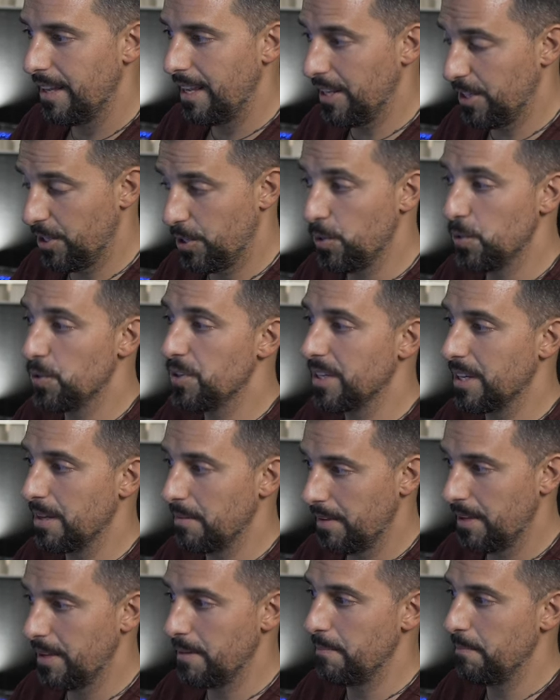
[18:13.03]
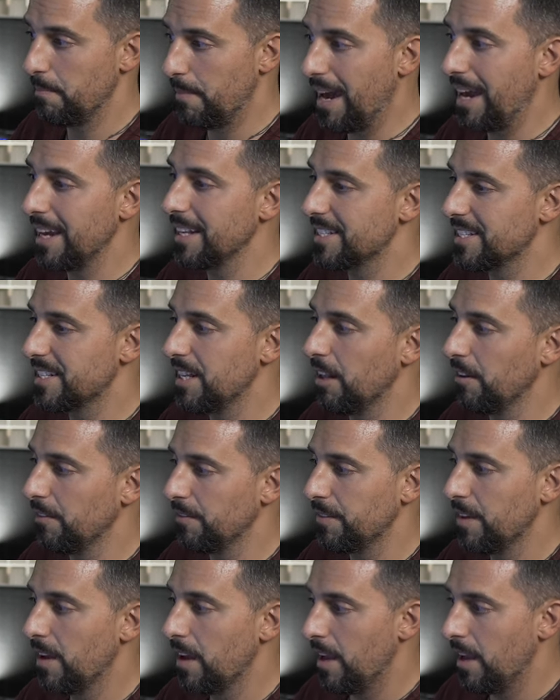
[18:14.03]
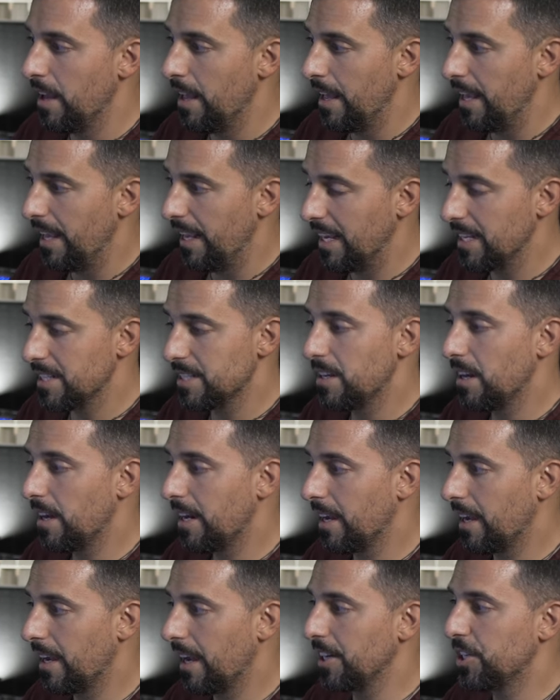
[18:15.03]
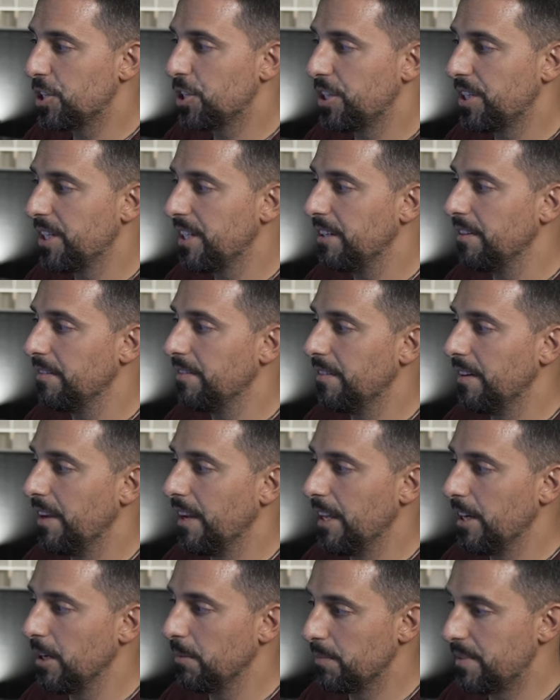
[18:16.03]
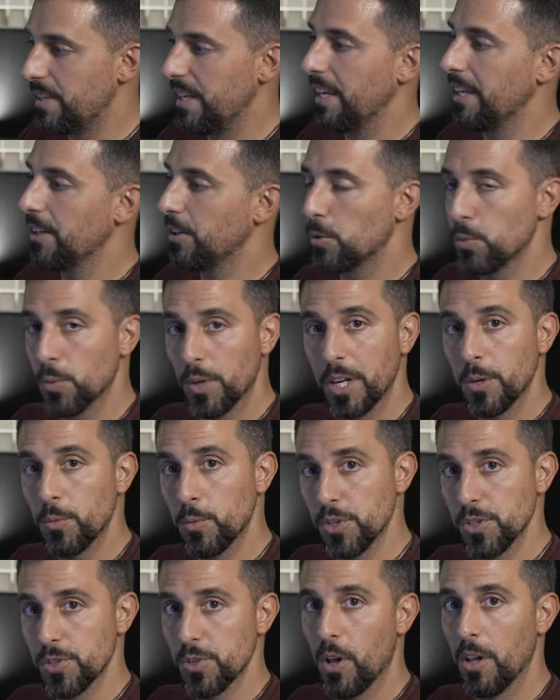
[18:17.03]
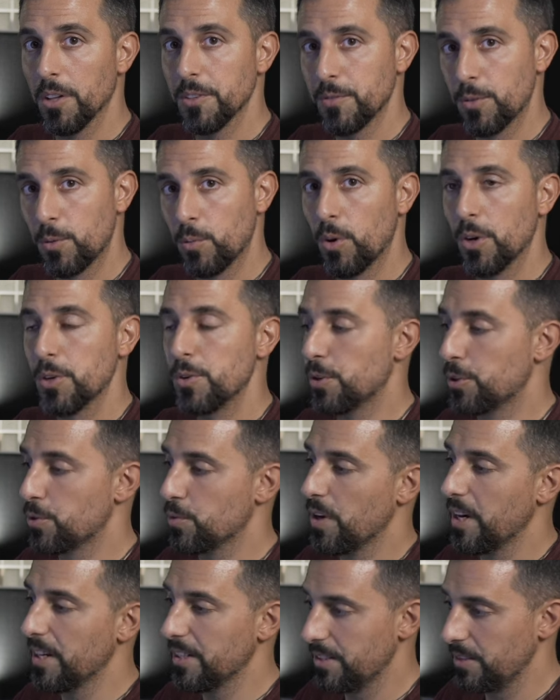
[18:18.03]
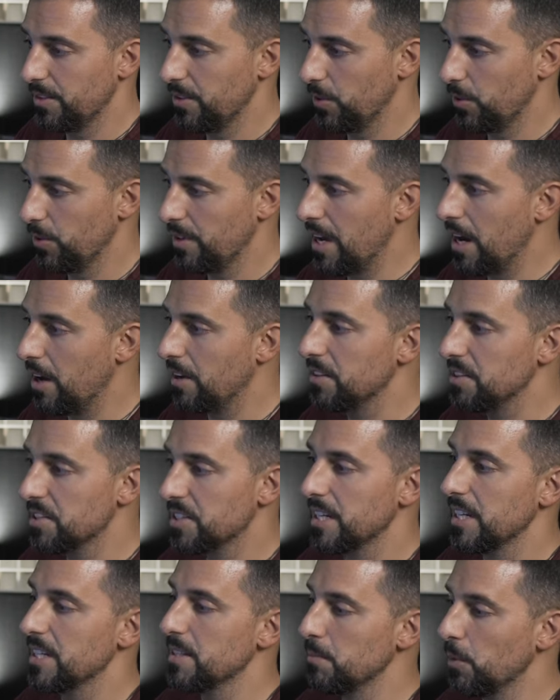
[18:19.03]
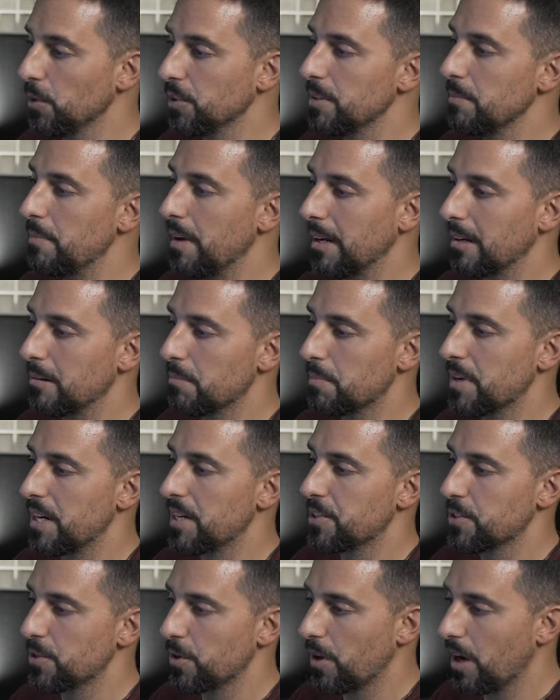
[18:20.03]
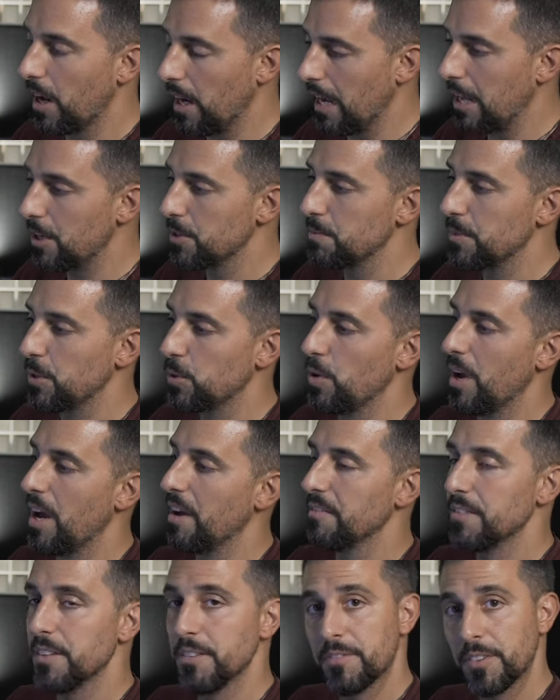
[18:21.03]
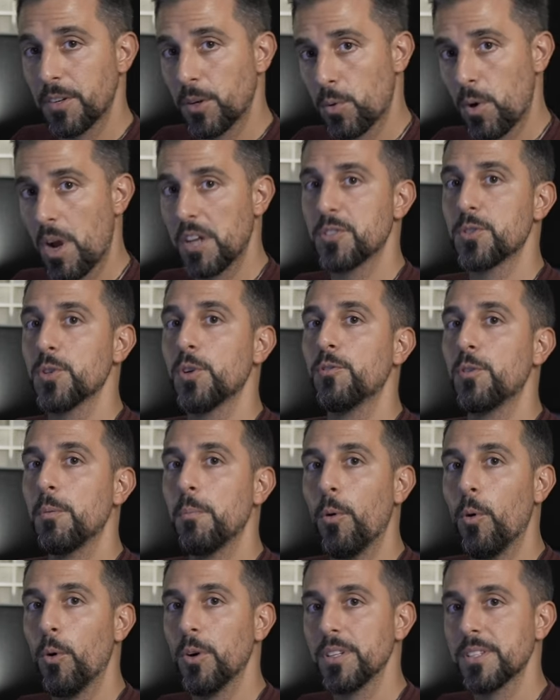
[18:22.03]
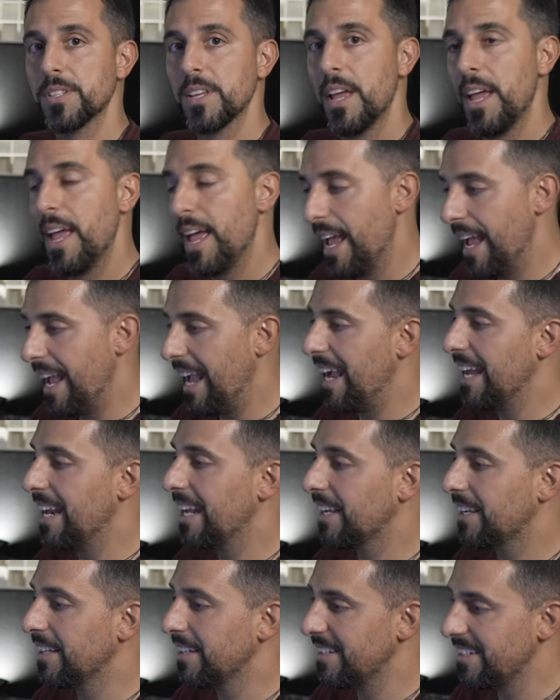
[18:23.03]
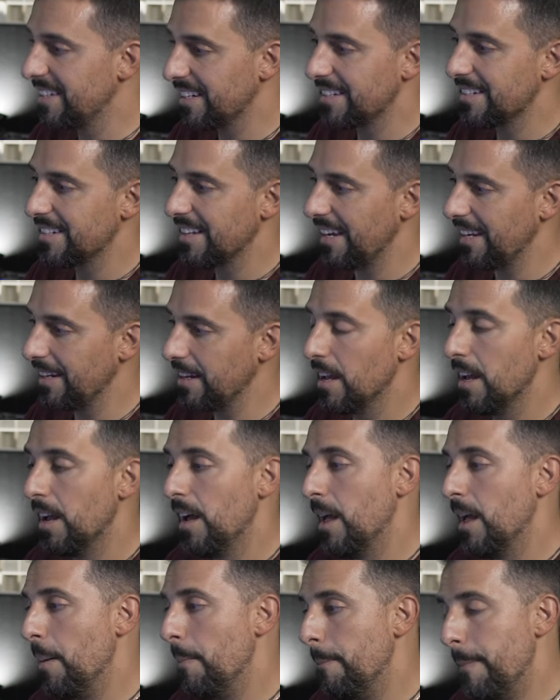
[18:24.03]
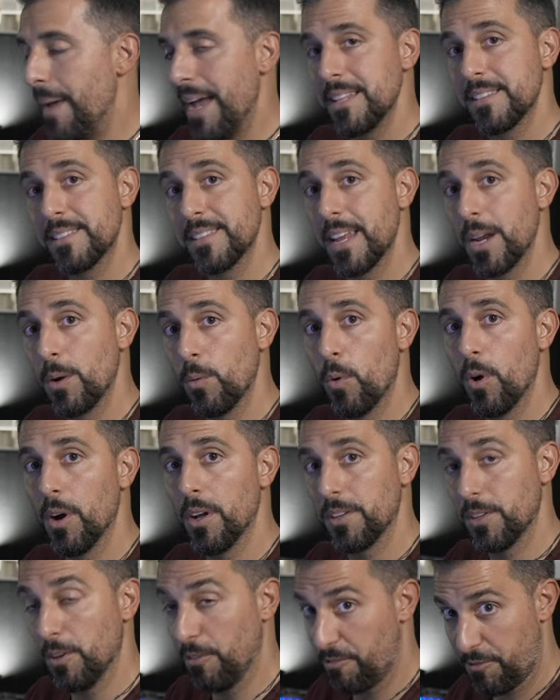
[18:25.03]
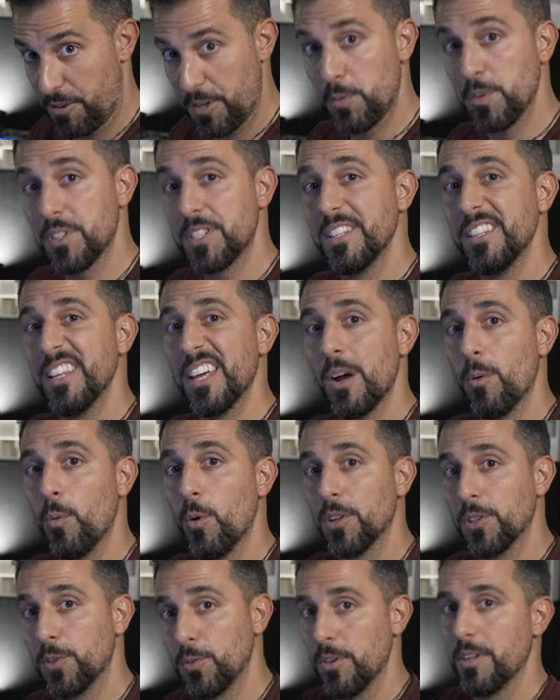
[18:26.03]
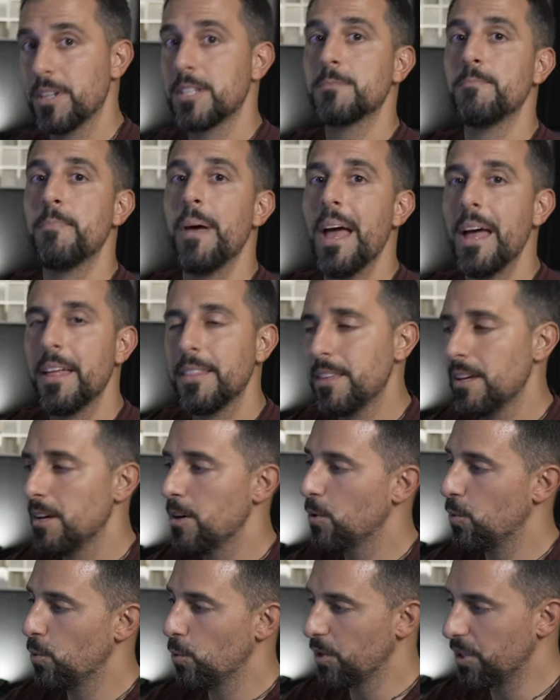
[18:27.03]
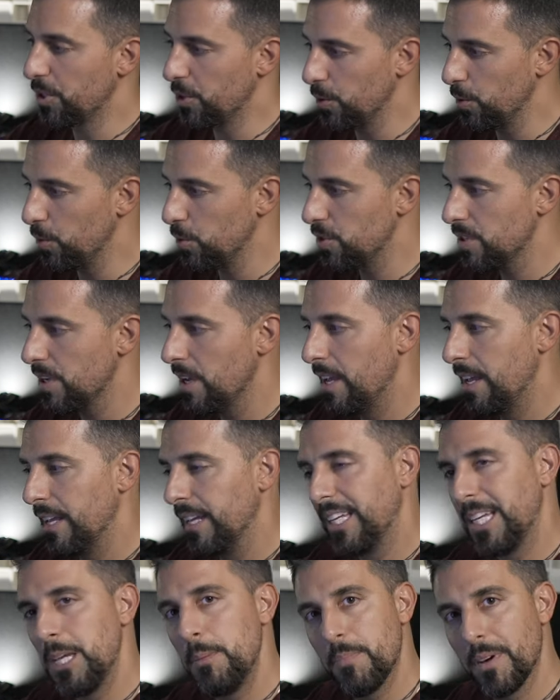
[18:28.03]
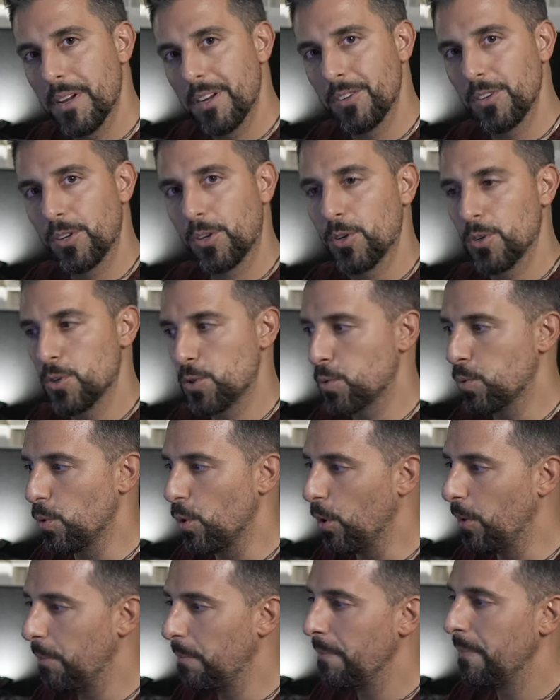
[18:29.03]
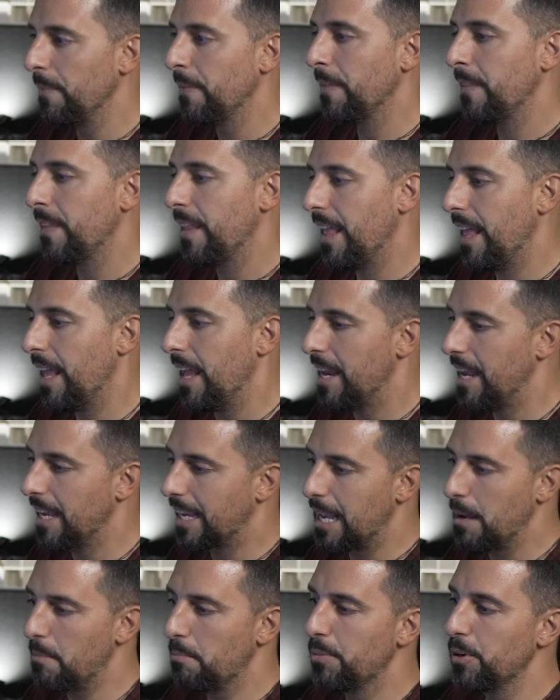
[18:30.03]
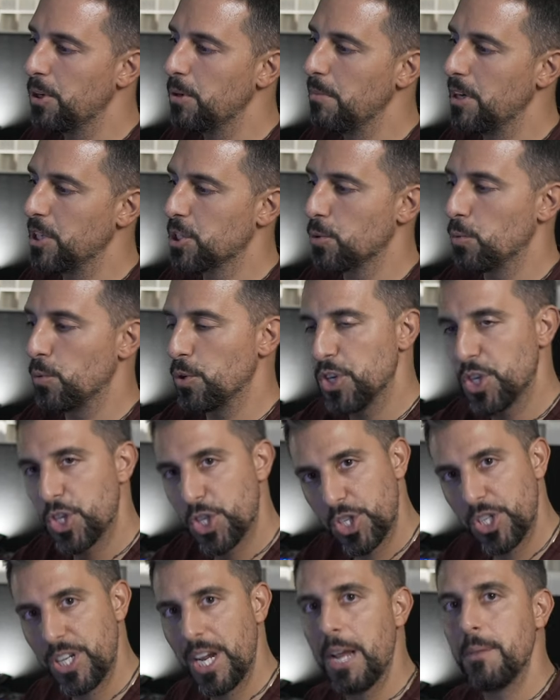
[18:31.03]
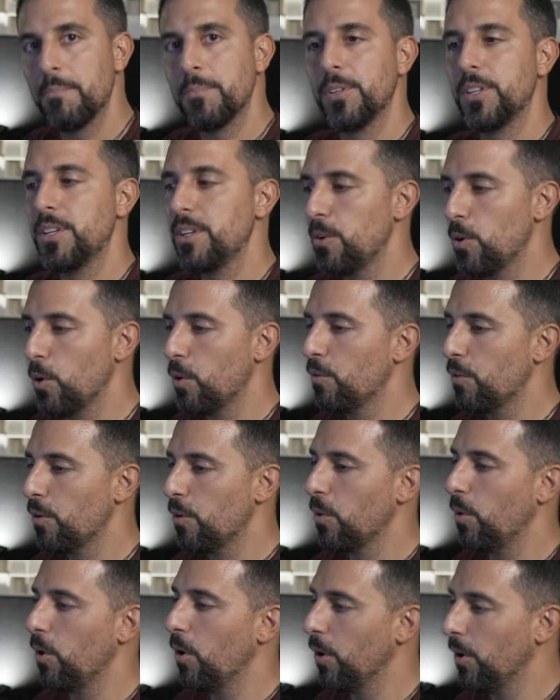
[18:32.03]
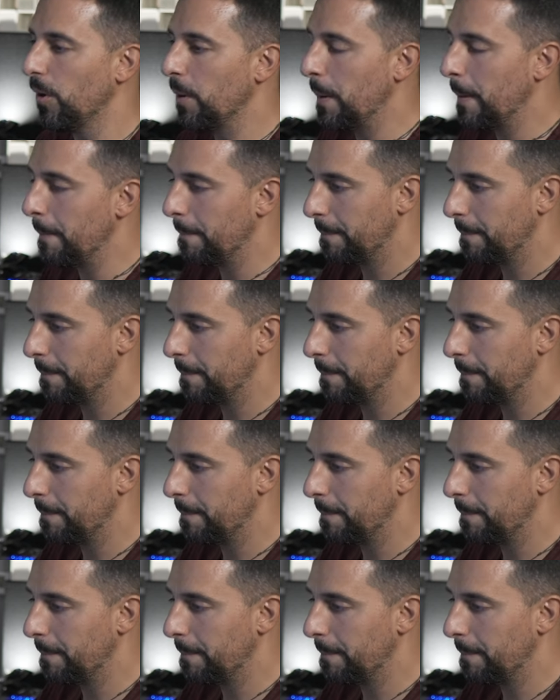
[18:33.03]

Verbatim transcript: and using it him by itself is going to achieve and obtain great results for what you're trying to do. Now, in this case, multi-band compressor allows me to have different crossover points, and I can dictate bends that I want or frequency that I want to expand, reduce, keep on under control, and I can pretty much reshape the overall